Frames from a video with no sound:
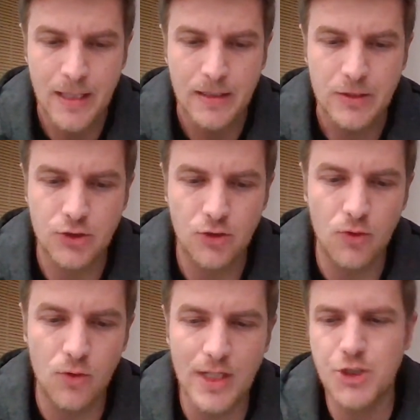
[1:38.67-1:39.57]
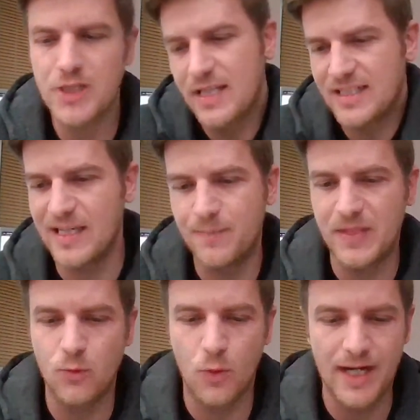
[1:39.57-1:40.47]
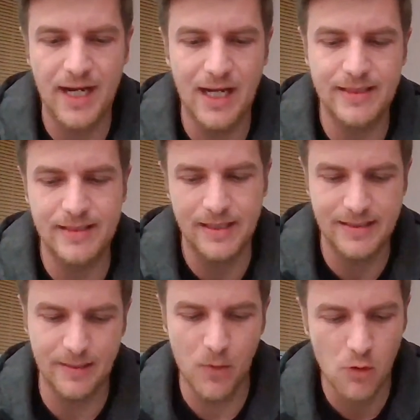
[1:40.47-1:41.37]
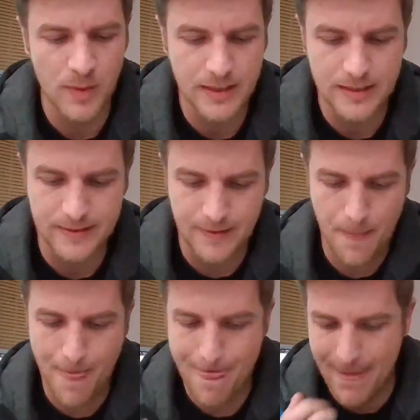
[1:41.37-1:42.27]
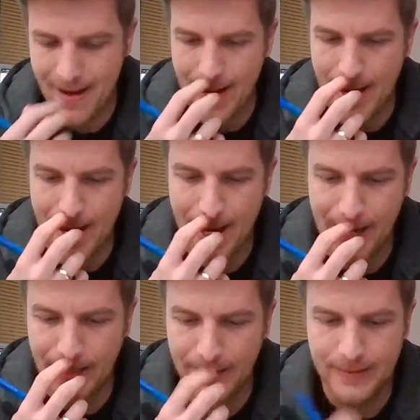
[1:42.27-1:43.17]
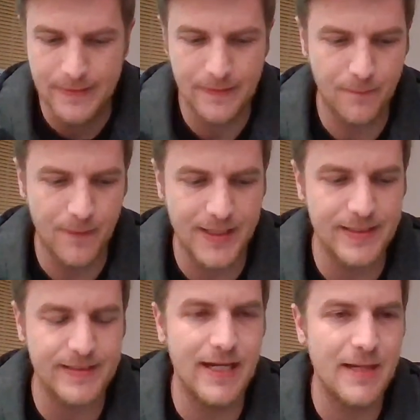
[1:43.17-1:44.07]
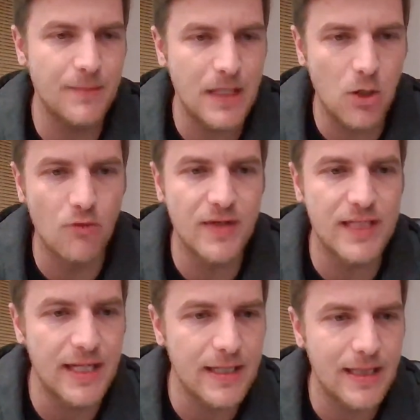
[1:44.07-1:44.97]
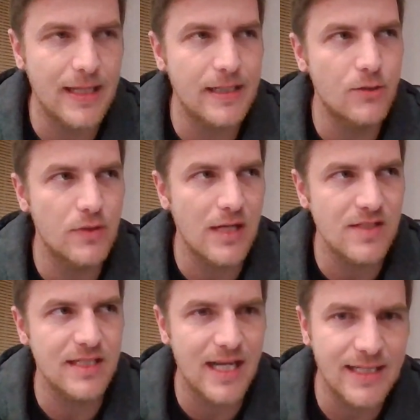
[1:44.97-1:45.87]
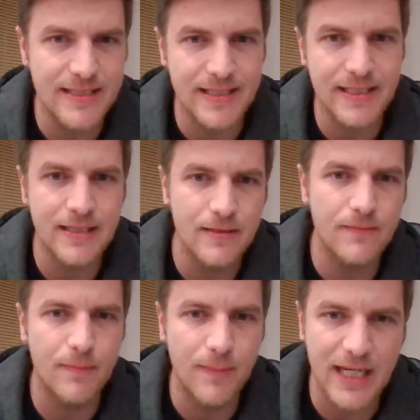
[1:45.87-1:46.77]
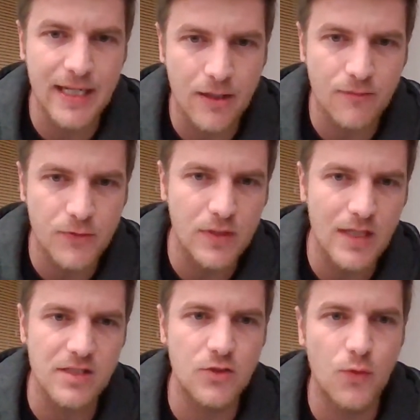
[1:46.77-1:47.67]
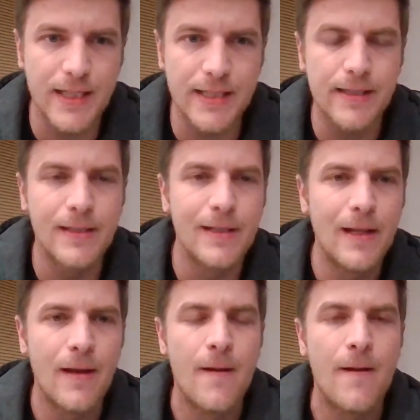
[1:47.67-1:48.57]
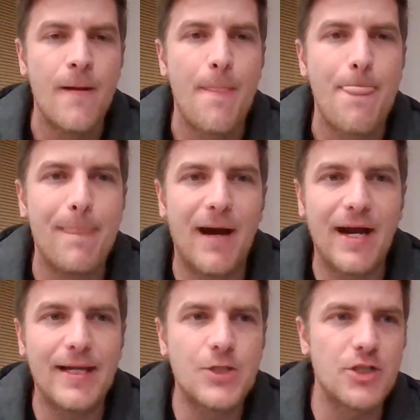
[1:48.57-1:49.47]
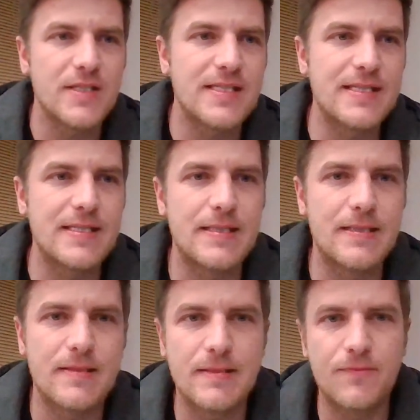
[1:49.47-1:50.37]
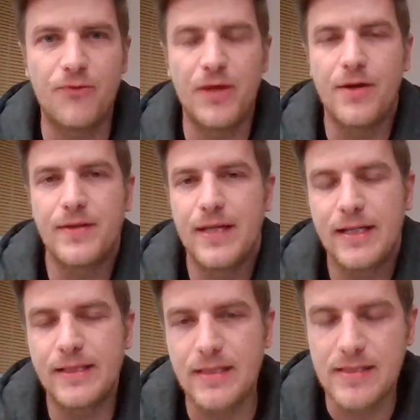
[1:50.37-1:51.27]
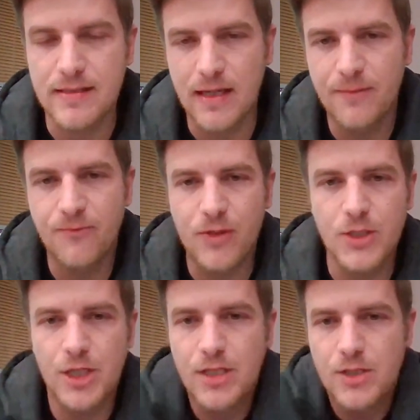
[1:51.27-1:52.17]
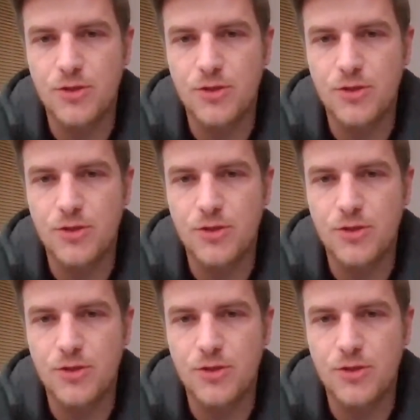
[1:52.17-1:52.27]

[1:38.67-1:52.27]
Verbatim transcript: So I just accepted what I had at the moment. And by the time COVID hit, like 2019, beginning of 2020, I just figured that it's time for a change.